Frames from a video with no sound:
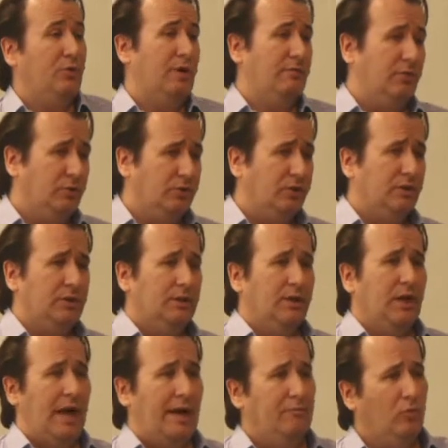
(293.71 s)
revolution
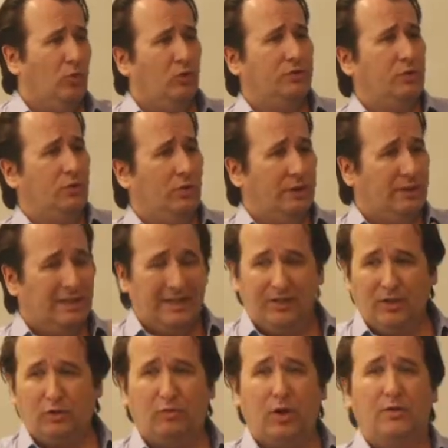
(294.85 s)
and Moore's law in
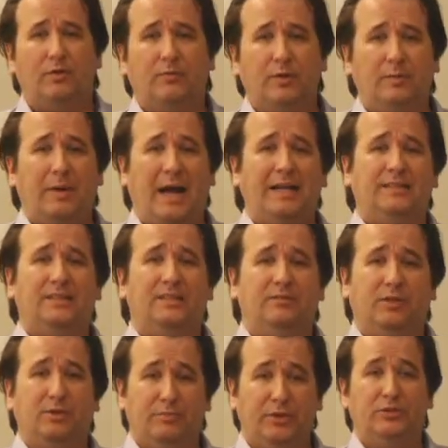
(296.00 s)
the growth and capacity of
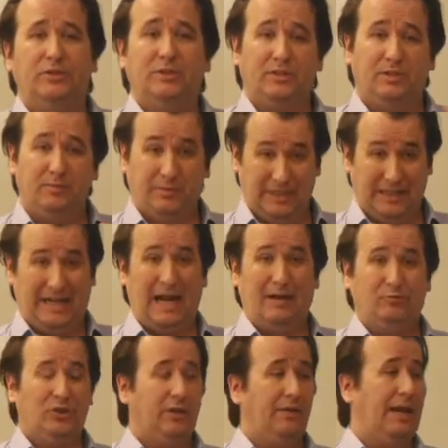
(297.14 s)
computers to
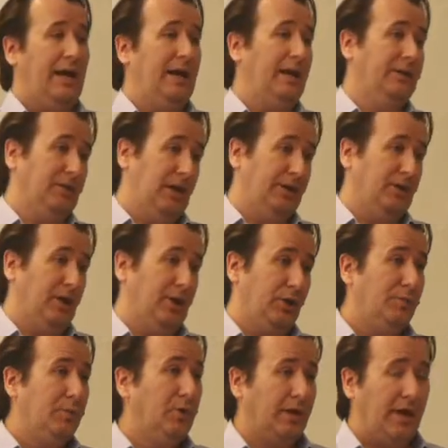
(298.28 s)
capture that and
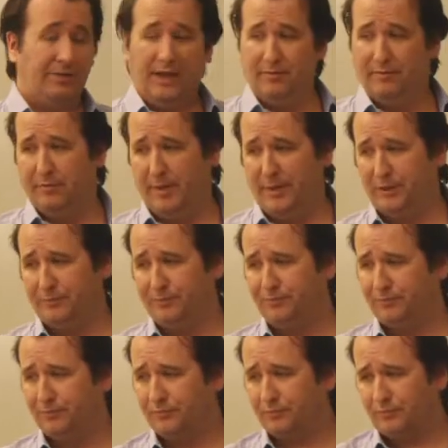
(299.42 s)
communicate that information.
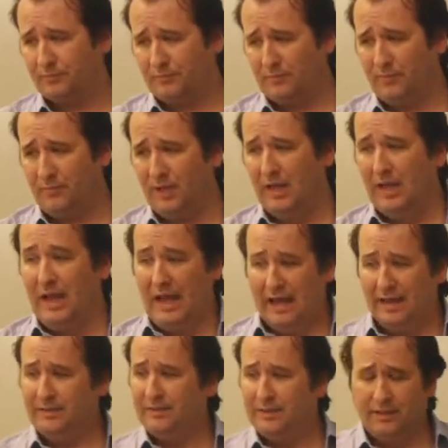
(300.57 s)

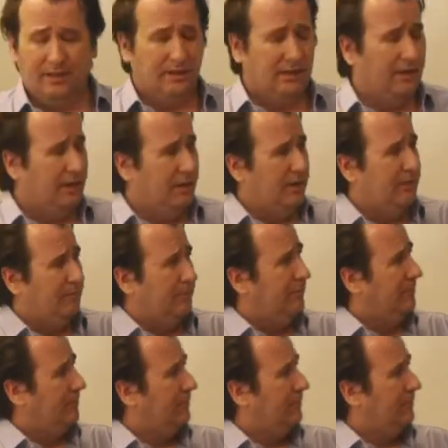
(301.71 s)
And the